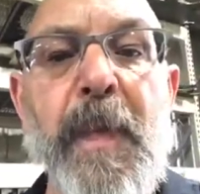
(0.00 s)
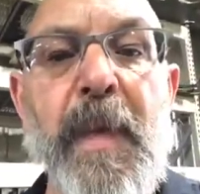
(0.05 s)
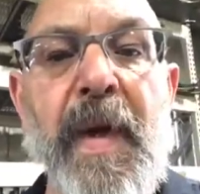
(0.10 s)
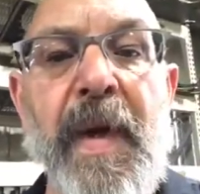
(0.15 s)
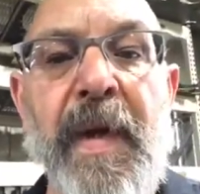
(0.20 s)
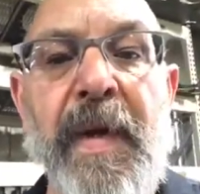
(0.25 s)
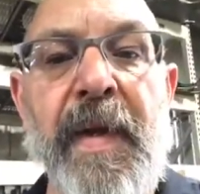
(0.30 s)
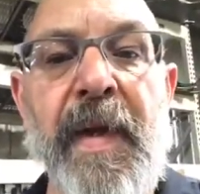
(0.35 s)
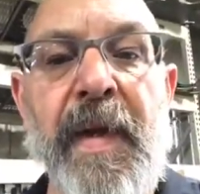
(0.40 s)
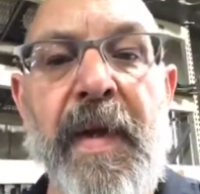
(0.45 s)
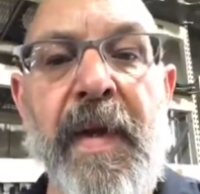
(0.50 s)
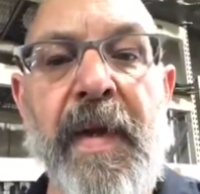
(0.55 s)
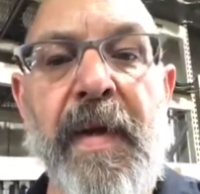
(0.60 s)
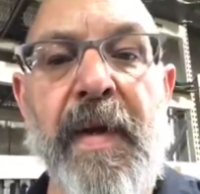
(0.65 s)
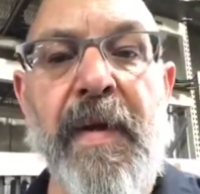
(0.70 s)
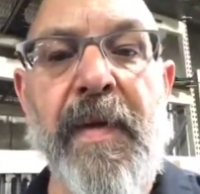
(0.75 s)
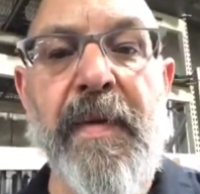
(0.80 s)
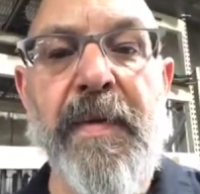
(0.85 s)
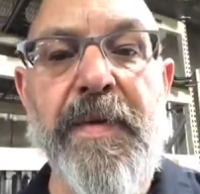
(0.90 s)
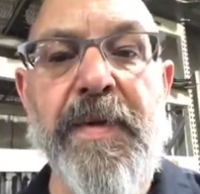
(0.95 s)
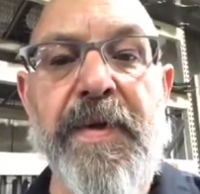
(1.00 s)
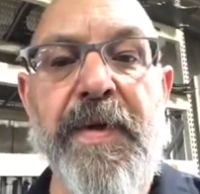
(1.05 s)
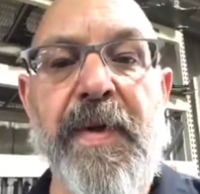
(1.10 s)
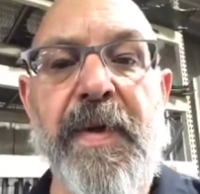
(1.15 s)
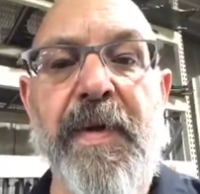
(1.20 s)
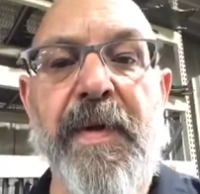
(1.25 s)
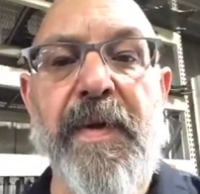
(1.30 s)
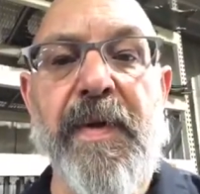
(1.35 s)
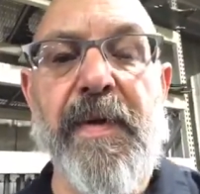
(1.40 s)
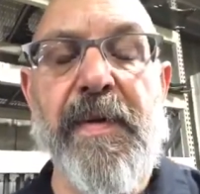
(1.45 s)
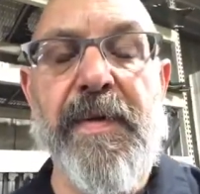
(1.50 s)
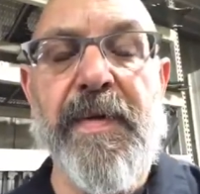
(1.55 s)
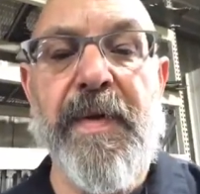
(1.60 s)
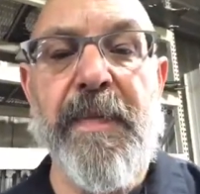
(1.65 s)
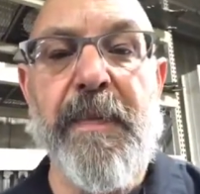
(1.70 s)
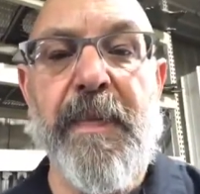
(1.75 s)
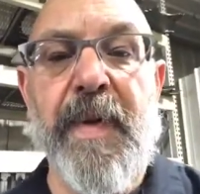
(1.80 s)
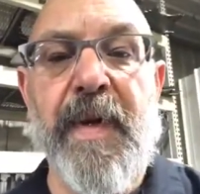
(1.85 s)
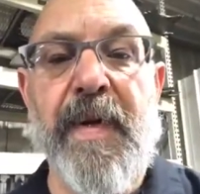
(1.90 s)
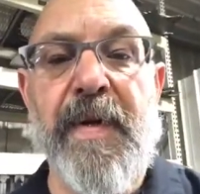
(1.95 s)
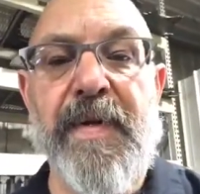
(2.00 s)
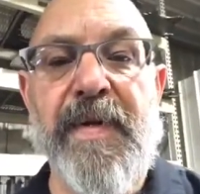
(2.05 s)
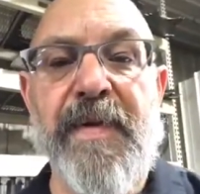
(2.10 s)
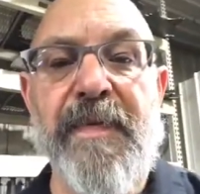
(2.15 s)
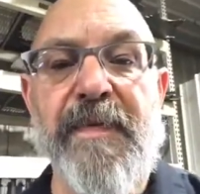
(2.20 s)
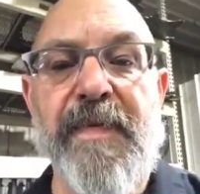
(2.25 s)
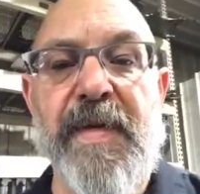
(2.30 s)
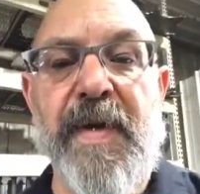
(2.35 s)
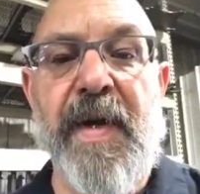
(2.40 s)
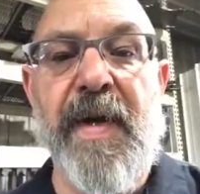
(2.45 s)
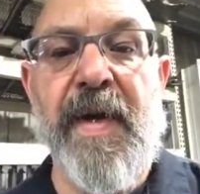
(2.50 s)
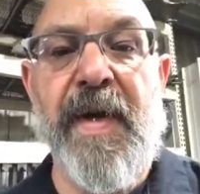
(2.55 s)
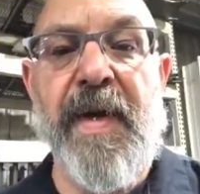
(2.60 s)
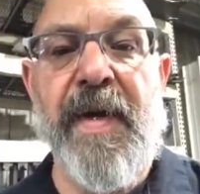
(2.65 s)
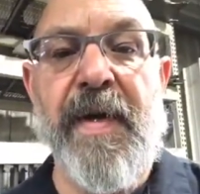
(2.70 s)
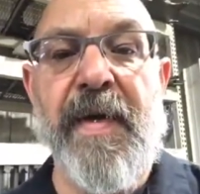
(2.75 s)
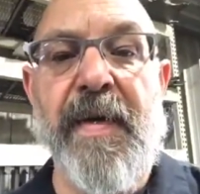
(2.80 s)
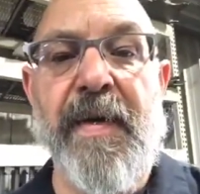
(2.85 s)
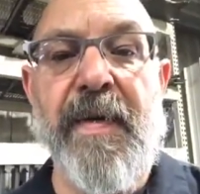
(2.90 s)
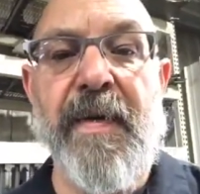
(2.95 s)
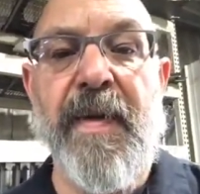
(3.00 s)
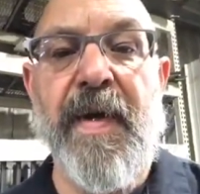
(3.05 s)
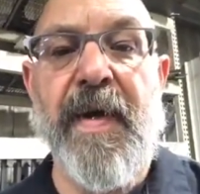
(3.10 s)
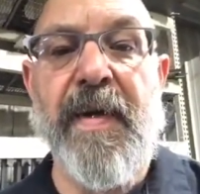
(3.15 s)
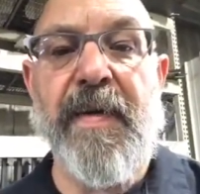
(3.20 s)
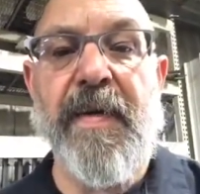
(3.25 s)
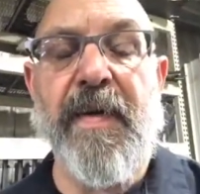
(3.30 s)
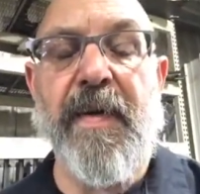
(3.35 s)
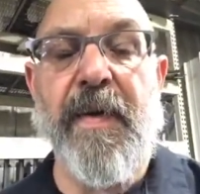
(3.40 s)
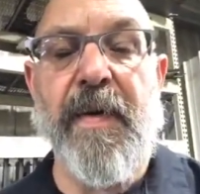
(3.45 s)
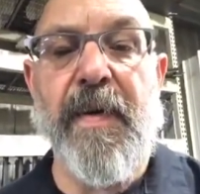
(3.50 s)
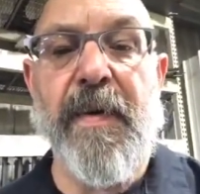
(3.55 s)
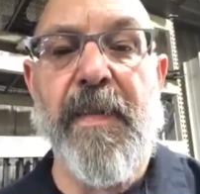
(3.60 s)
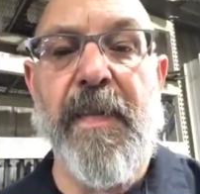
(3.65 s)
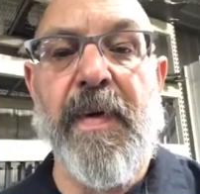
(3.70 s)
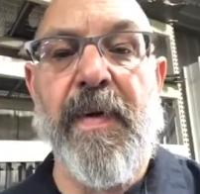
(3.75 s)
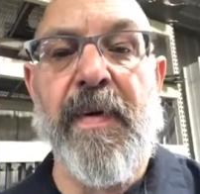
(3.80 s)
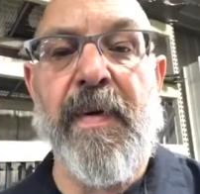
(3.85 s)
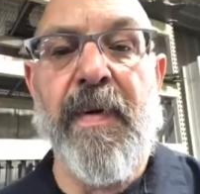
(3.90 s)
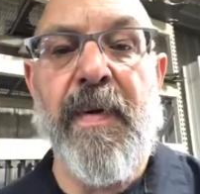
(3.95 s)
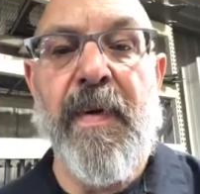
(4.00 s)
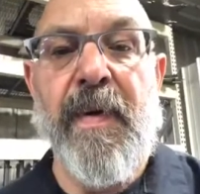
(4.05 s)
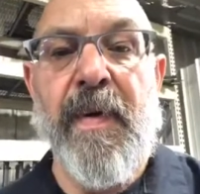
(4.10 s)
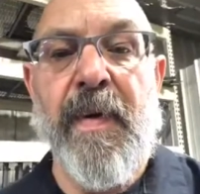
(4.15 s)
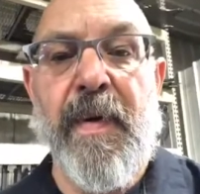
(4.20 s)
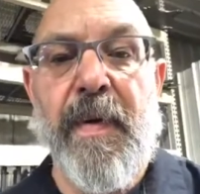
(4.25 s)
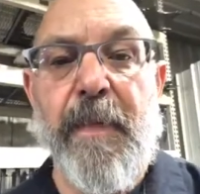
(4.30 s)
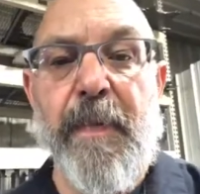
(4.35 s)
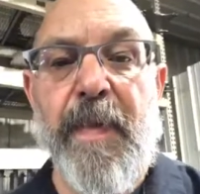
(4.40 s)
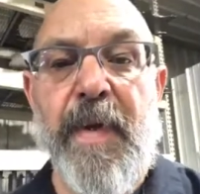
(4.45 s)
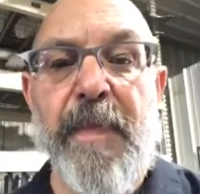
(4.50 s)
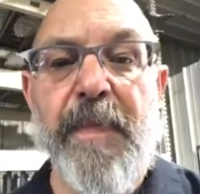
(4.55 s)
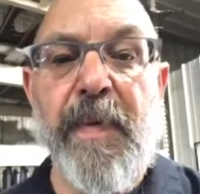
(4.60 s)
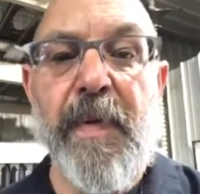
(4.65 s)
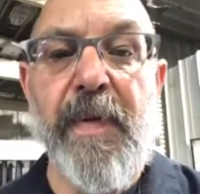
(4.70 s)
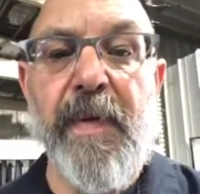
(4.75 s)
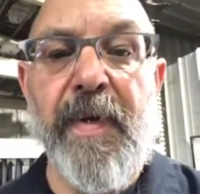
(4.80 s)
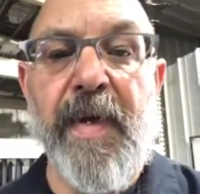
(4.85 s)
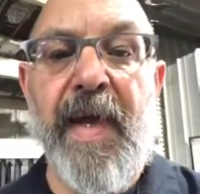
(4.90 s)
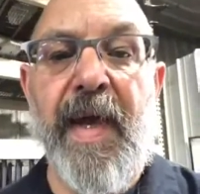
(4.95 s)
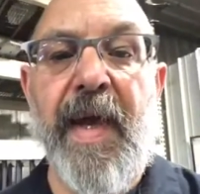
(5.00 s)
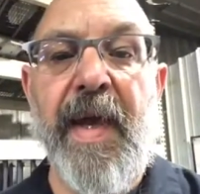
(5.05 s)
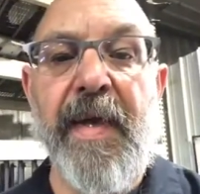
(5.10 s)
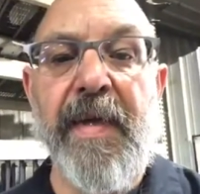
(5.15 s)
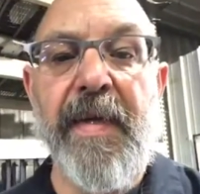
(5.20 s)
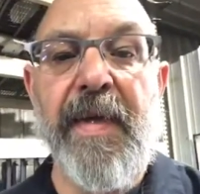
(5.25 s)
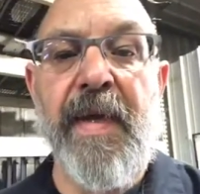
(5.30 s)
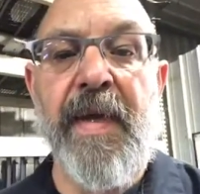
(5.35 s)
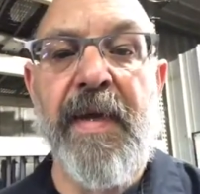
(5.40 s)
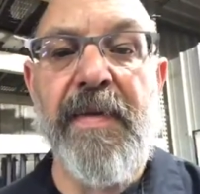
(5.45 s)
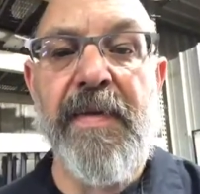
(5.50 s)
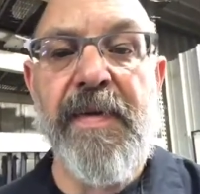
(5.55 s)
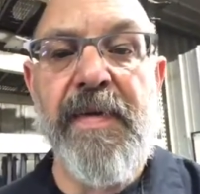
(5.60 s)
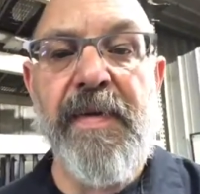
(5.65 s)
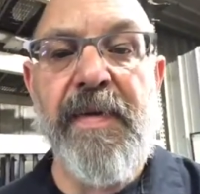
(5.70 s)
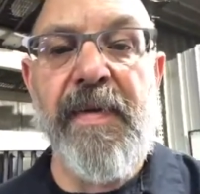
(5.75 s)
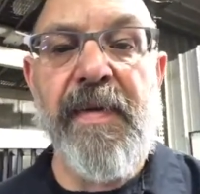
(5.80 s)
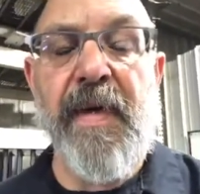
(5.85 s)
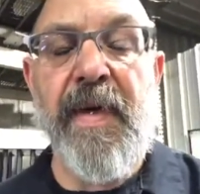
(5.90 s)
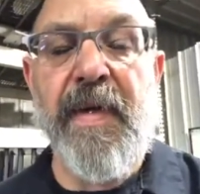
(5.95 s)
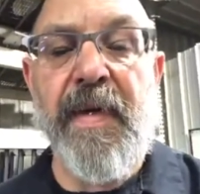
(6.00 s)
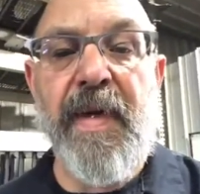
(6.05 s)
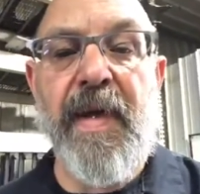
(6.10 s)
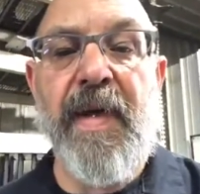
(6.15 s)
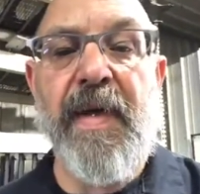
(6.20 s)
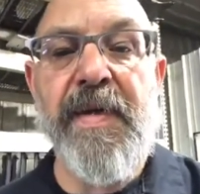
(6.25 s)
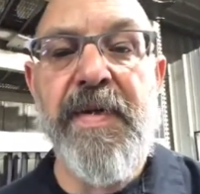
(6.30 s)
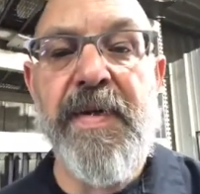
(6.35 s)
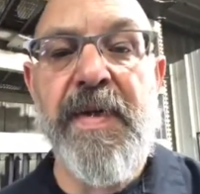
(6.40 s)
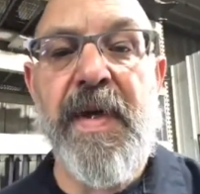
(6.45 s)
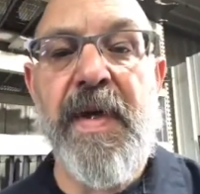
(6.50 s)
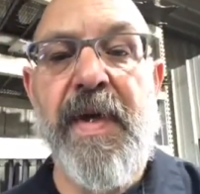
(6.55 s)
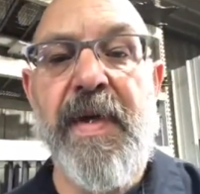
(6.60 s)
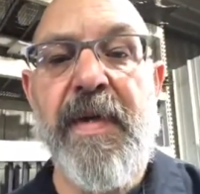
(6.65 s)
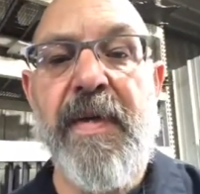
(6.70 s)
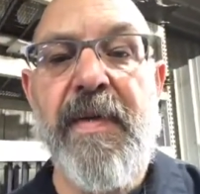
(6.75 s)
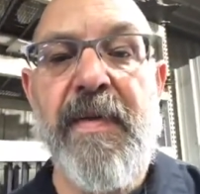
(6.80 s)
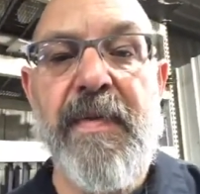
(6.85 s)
then I'll show you some parts of Zion that the normal people can't get to on the east side.